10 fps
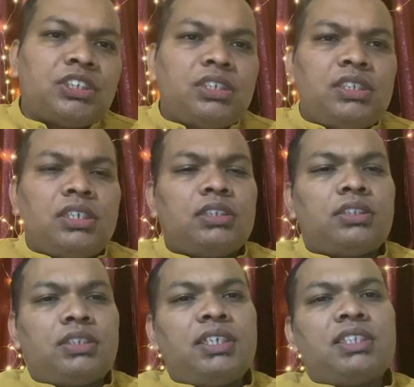earlier,
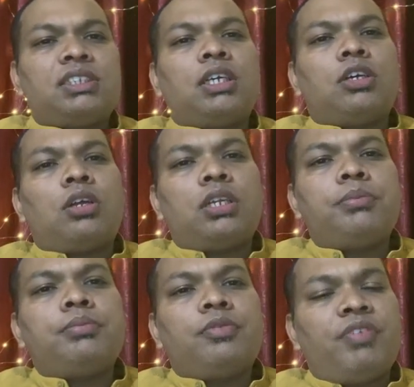think is an
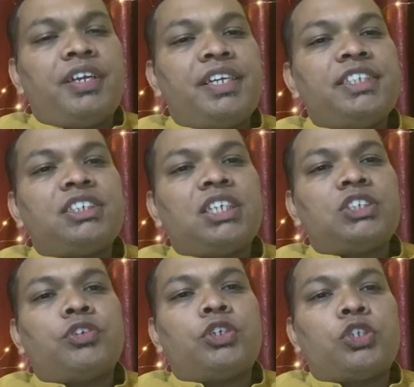acronym where T stands
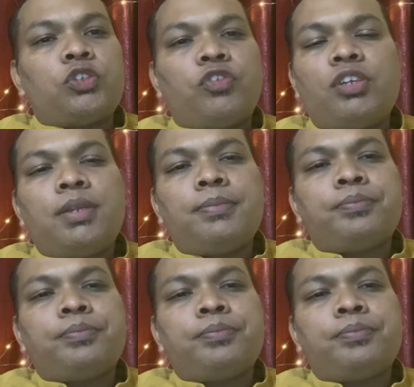for truthful,